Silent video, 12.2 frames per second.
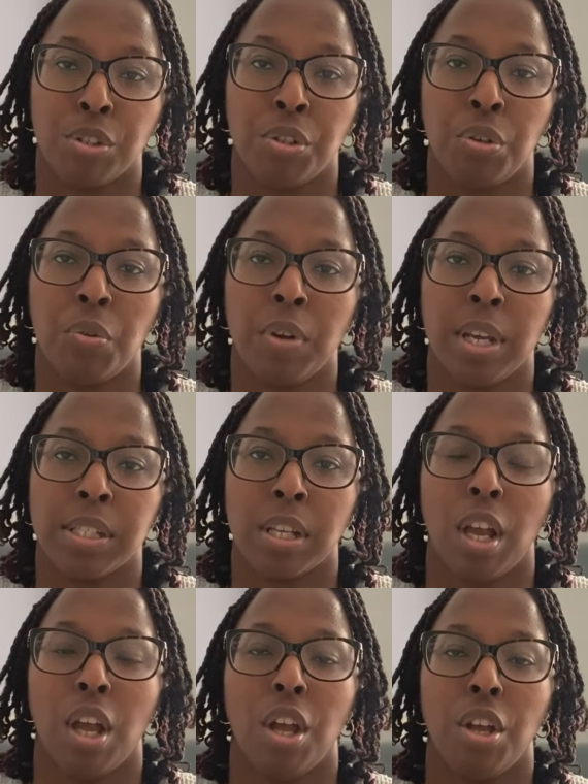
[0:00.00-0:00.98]
2 is
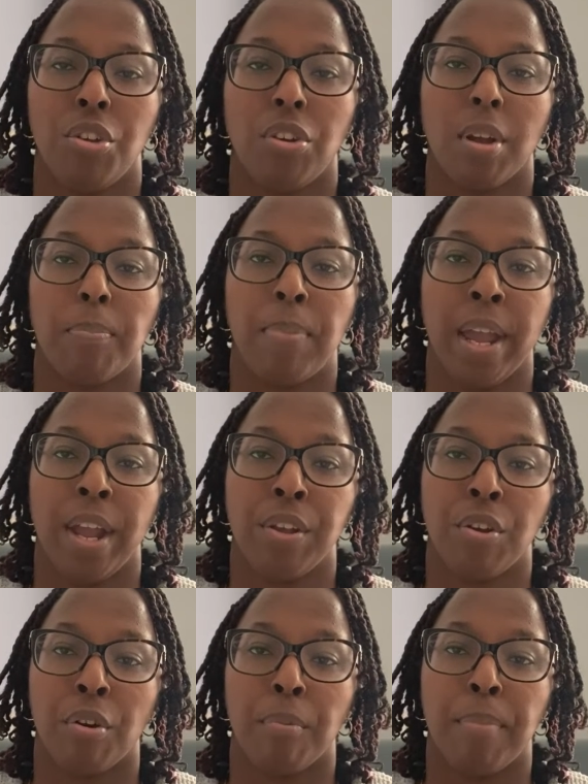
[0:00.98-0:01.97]
you can pay
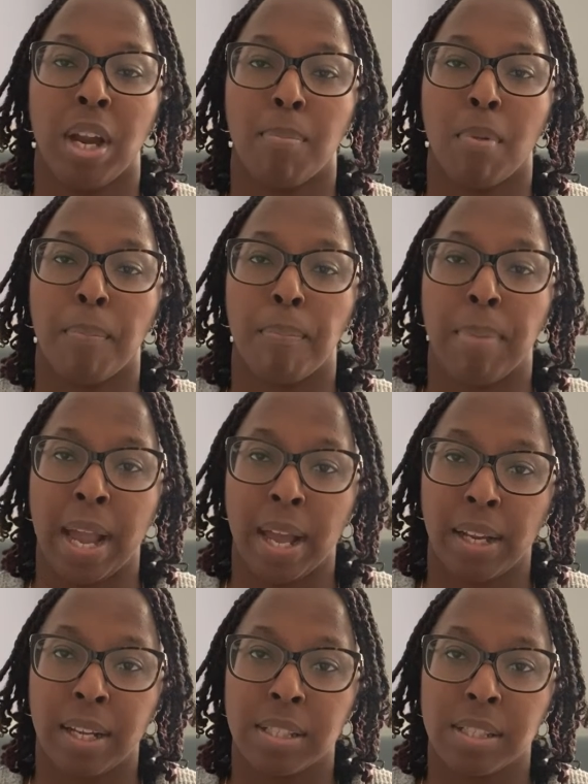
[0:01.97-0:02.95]
your minimum
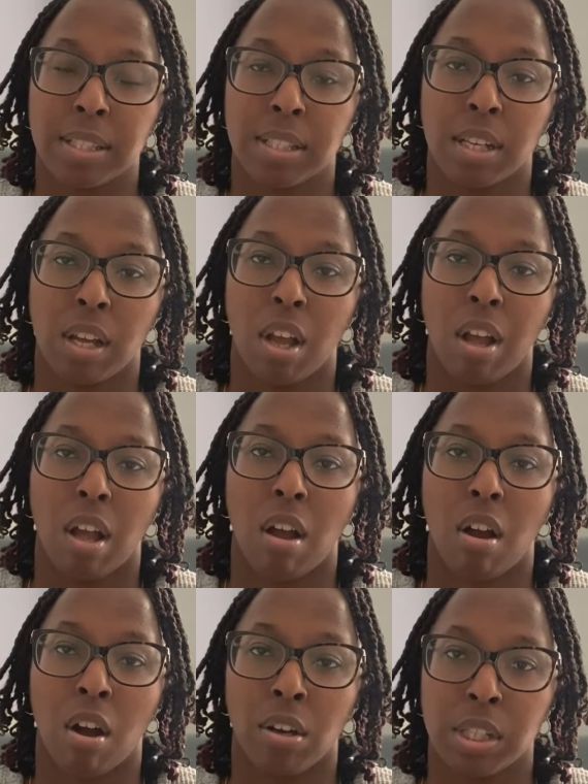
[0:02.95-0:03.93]
balance
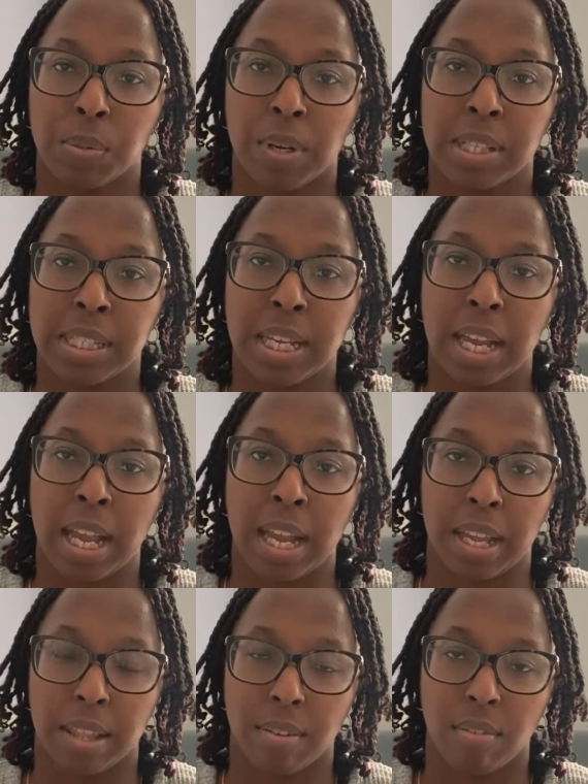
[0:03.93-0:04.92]
on the
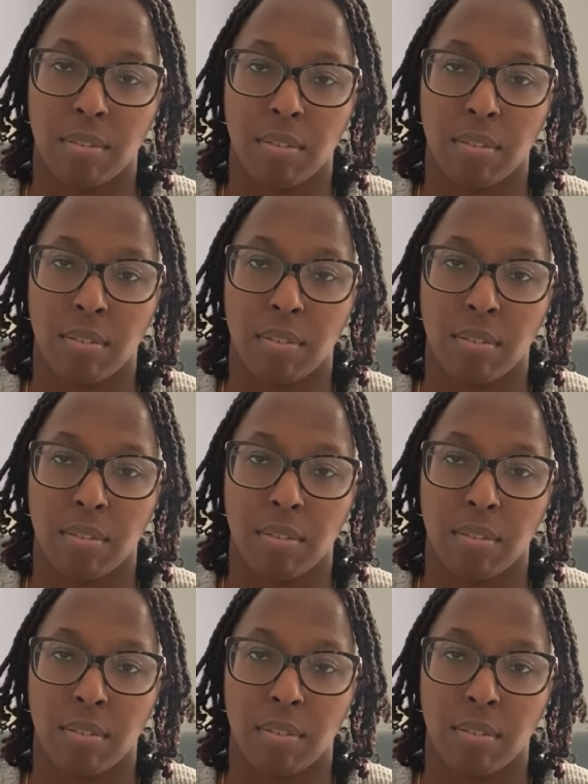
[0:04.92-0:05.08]
28th,